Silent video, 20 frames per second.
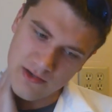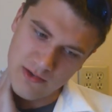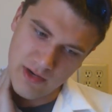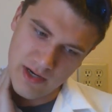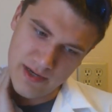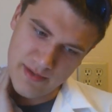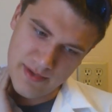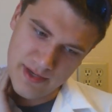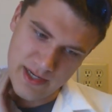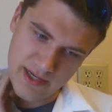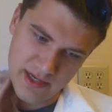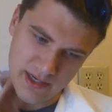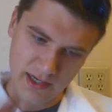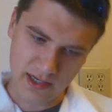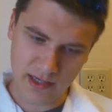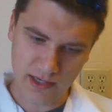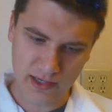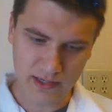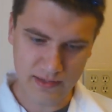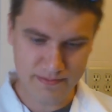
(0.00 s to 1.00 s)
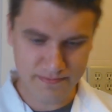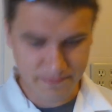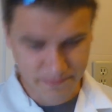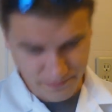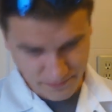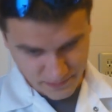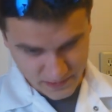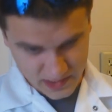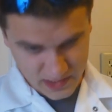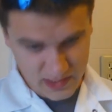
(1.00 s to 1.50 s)
quite a bit.
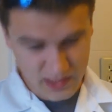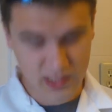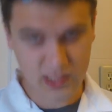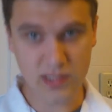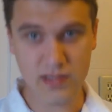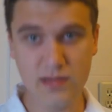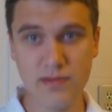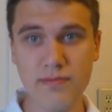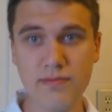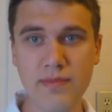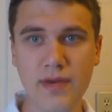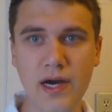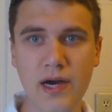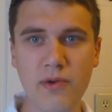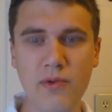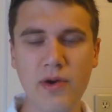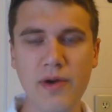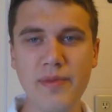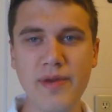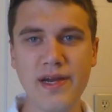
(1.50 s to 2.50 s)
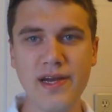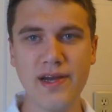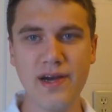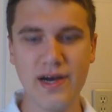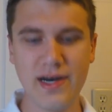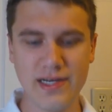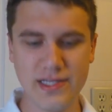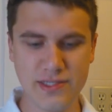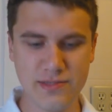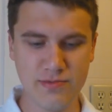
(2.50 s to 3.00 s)
One of my
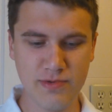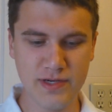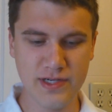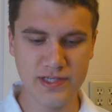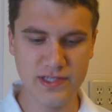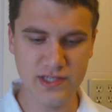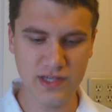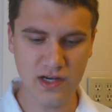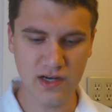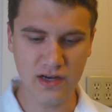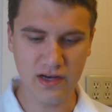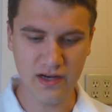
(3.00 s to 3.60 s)
cons was